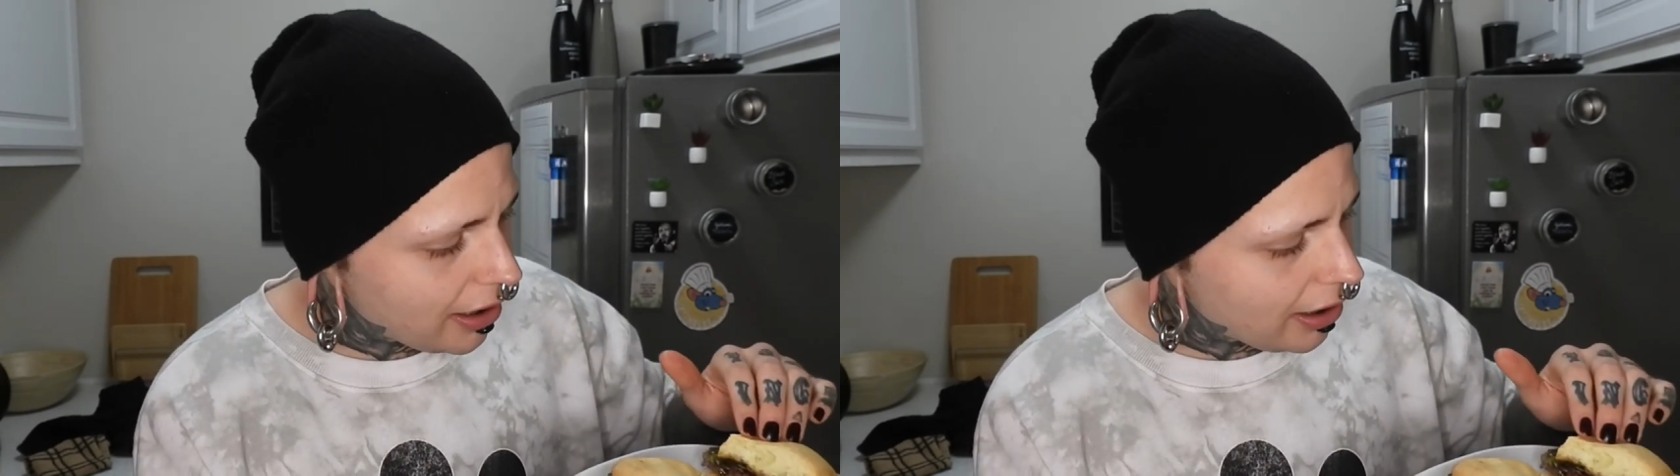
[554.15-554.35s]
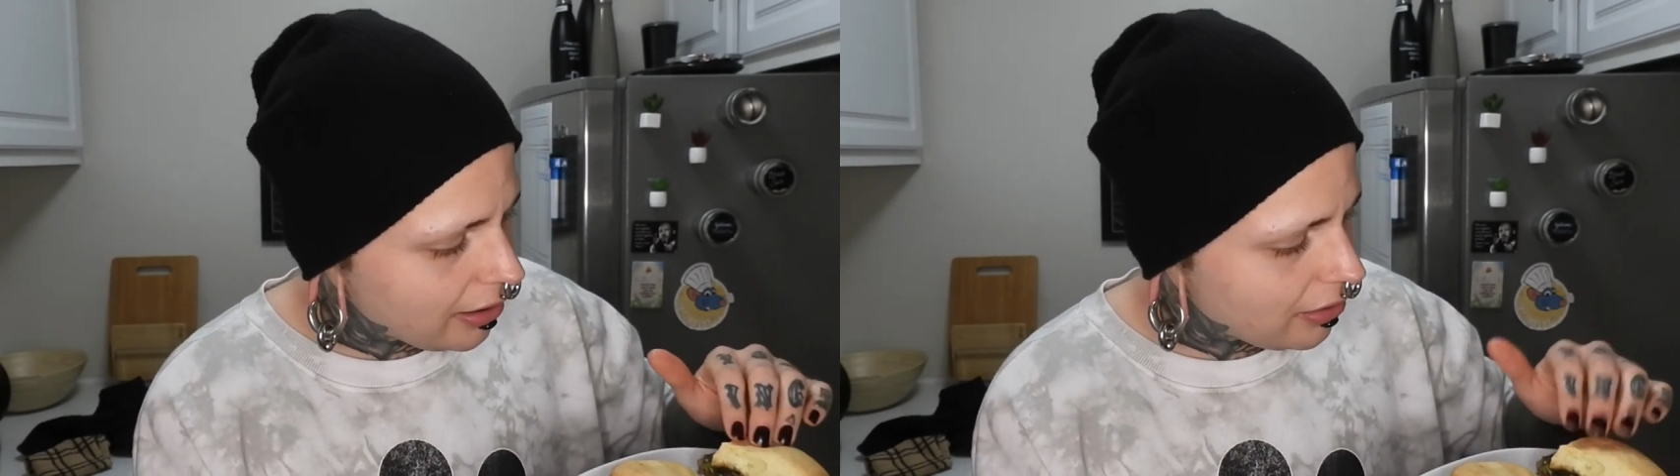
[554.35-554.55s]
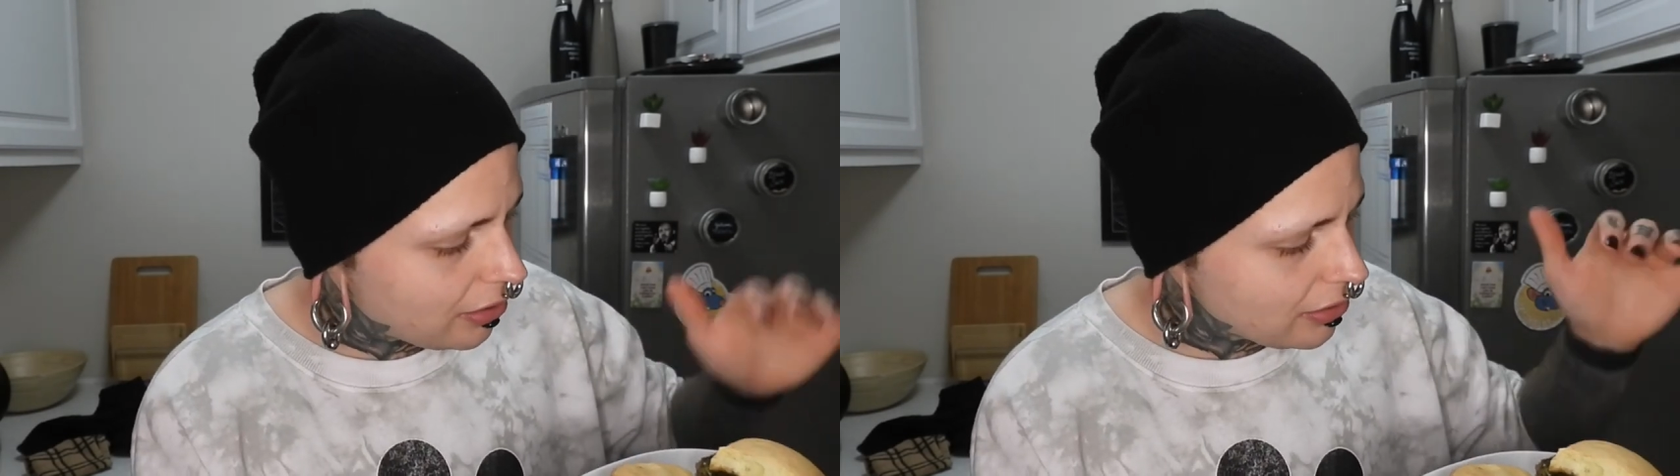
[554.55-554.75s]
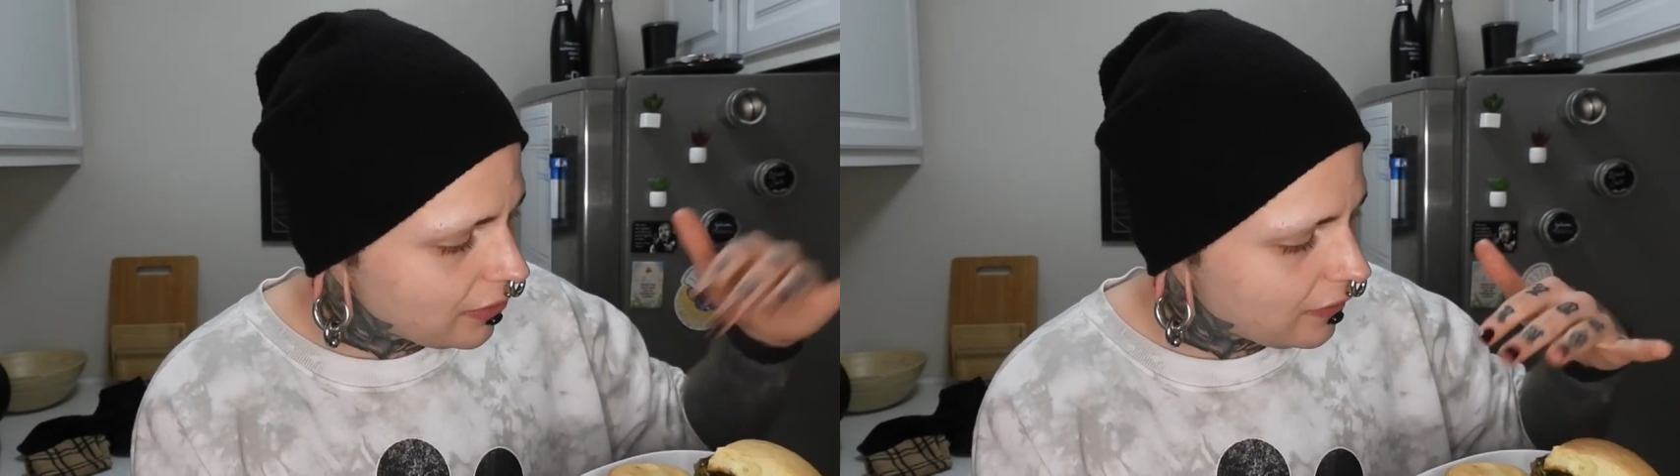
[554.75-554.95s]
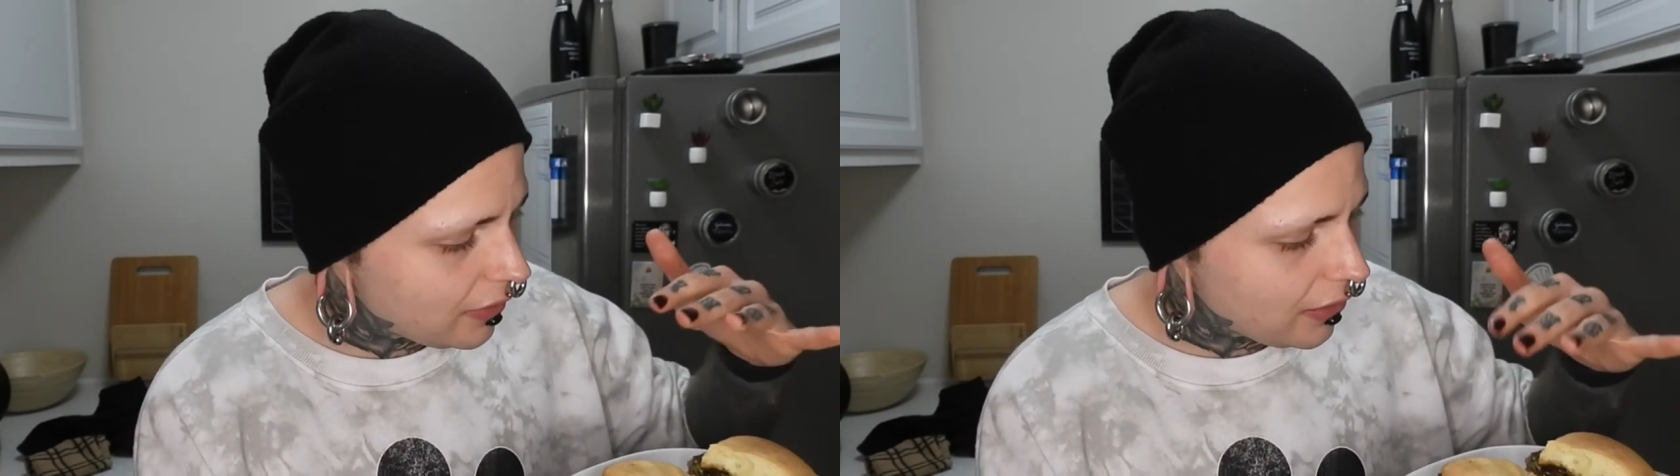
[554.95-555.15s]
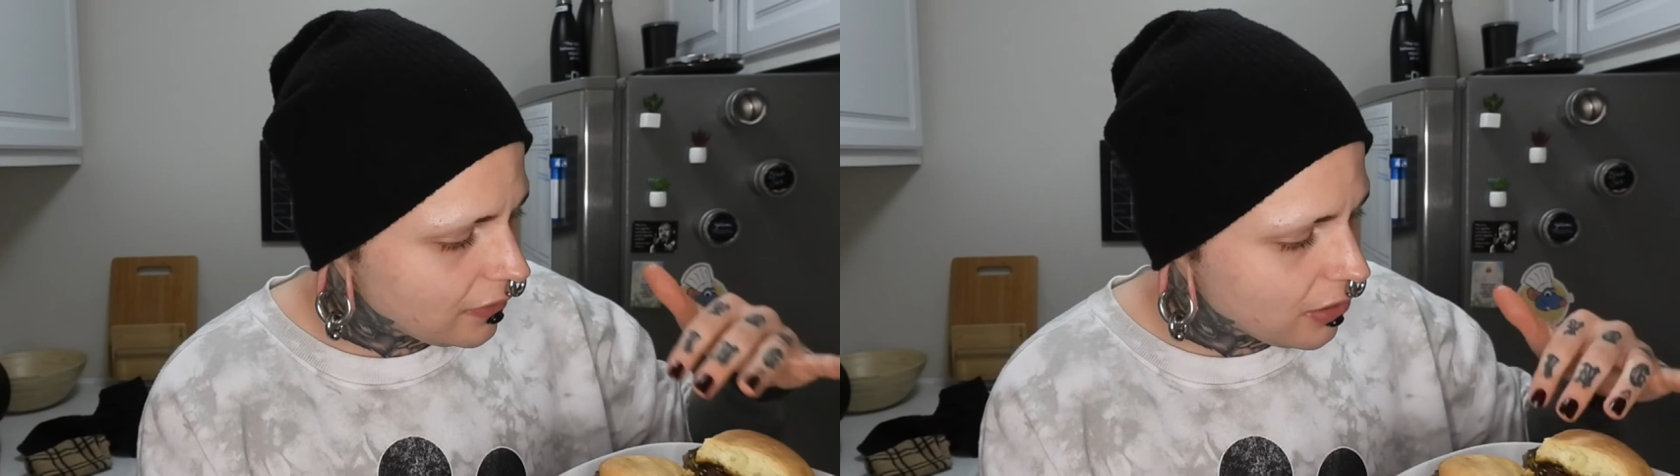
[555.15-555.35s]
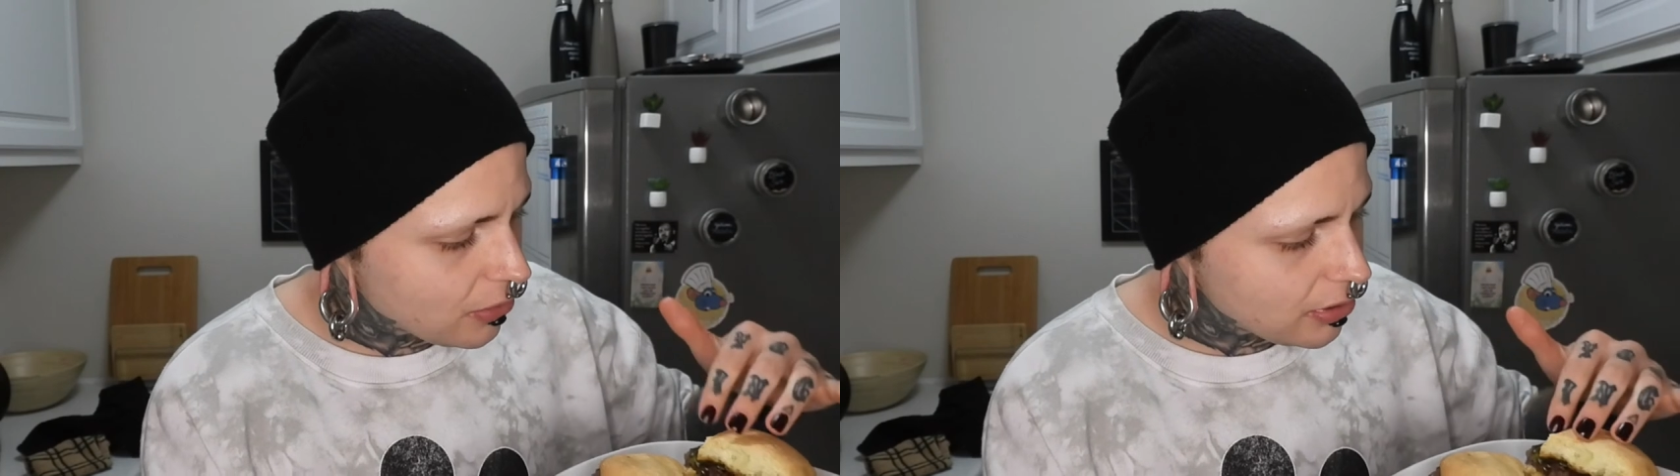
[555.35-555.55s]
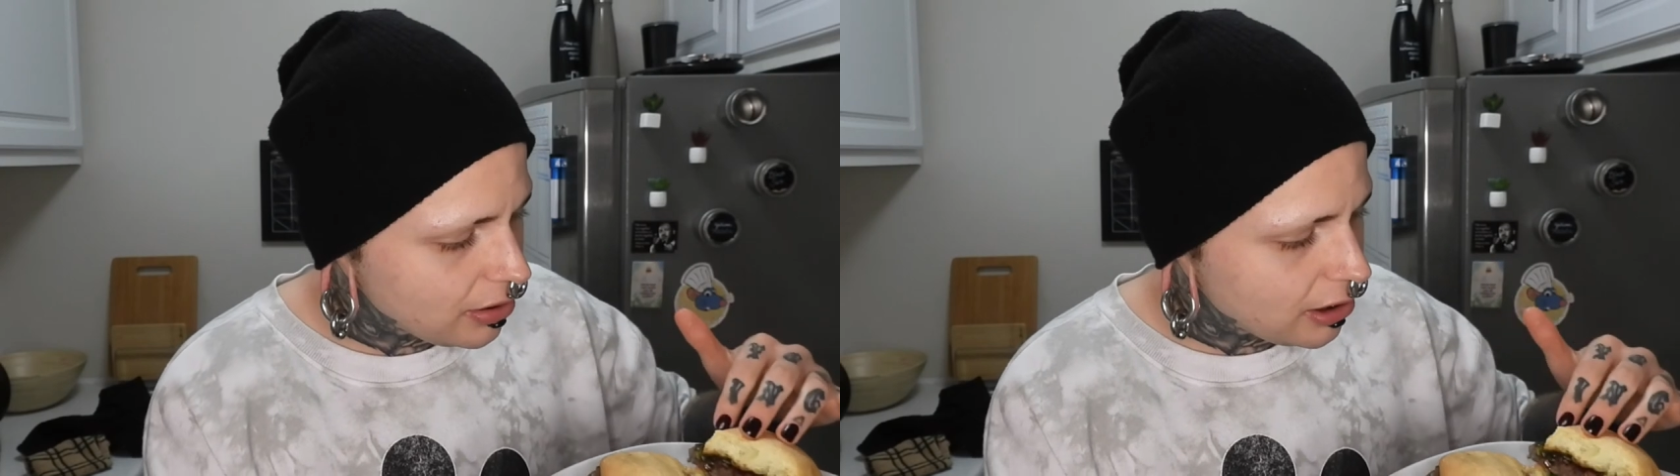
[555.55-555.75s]
and all these things go
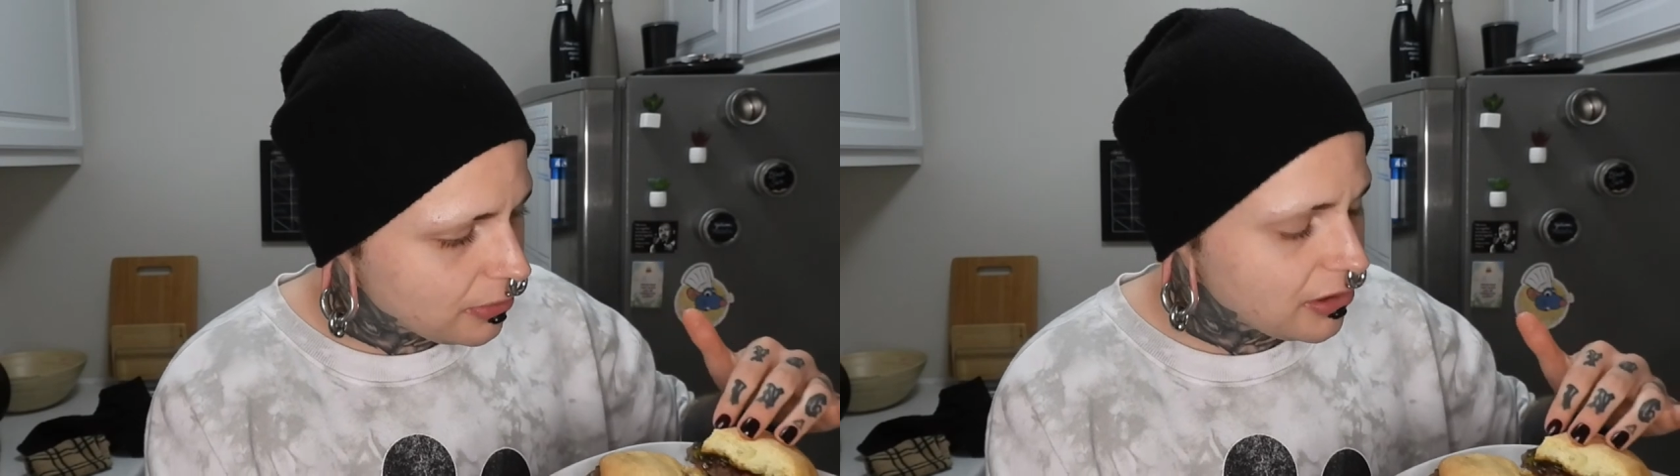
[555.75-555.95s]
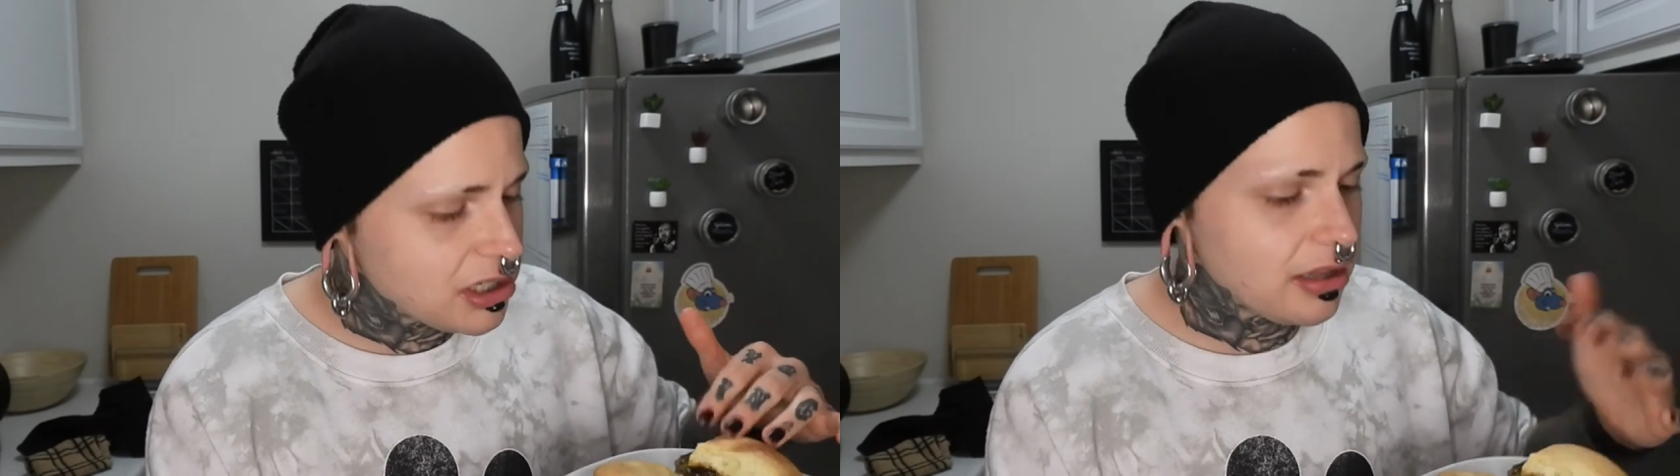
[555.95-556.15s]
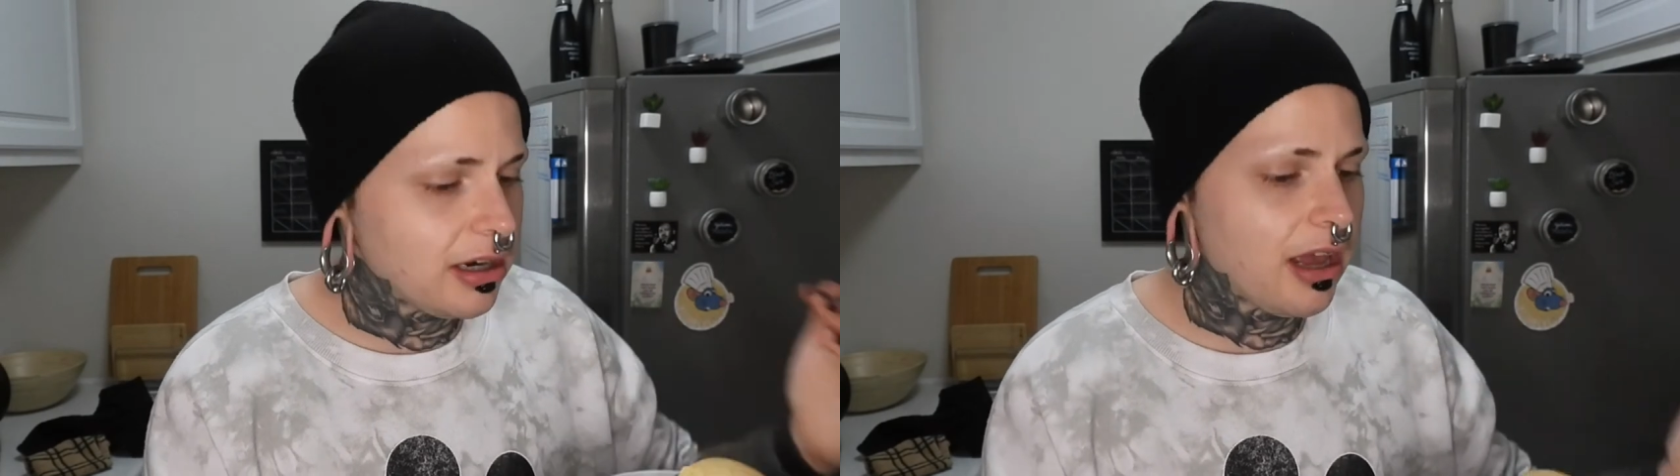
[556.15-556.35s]
really good with each other.